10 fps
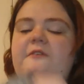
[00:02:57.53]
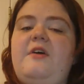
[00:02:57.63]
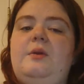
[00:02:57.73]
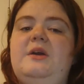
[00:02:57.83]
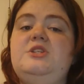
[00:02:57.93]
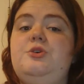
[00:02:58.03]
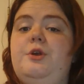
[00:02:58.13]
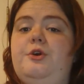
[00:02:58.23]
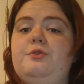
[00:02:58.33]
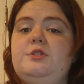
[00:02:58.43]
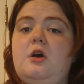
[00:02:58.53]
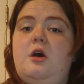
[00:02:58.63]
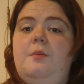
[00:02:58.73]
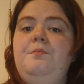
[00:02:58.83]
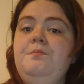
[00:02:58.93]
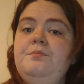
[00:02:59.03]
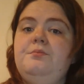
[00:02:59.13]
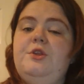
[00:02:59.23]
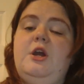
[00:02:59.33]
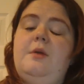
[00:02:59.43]
find ways to reduce
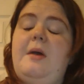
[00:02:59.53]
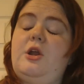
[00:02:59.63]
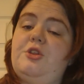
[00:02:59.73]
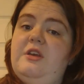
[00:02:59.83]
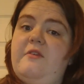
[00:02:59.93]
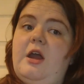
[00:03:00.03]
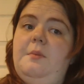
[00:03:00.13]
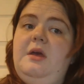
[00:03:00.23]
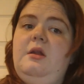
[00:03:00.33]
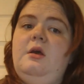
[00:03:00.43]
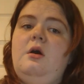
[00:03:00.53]
their impact on the environment.